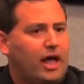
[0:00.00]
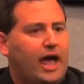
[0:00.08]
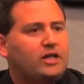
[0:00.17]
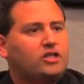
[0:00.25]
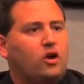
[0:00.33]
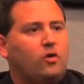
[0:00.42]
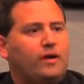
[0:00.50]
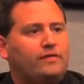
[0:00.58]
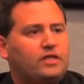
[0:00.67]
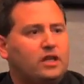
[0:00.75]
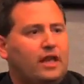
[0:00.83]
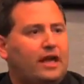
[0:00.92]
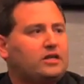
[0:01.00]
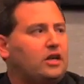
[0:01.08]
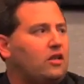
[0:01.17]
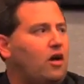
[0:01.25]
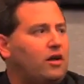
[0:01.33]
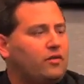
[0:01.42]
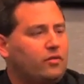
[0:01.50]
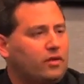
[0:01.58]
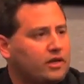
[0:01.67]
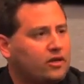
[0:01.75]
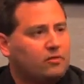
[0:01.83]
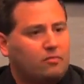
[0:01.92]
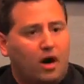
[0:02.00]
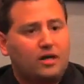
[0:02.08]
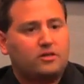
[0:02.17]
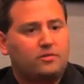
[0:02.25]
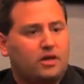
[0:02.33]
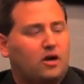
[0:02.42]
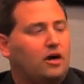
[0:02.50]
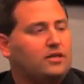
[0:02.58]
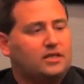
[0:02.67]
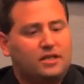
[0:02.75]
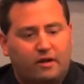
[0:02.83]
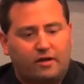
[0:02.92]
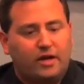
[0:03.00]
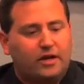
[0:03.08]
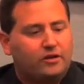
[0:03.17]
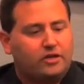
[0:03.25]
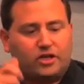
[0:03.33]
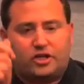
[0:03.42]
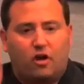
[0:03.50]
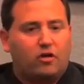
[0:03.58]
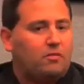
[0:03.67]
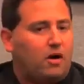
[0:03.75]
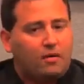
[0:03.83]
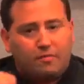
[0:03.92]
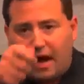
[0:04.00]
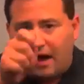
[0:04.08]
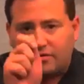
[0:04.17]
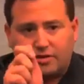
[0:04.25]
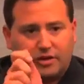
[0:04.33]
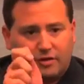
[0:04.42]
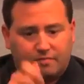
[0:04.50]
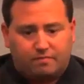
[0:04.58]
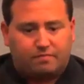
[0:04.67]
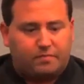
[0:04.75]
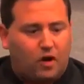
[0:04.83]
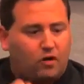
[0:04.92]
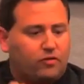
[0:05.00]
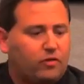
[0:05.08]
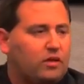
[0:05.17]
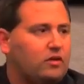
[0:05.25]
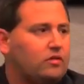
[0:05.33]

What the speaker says: And so we've selected a lot of the really good mods from the contest, and you just go to the mod browser, you go through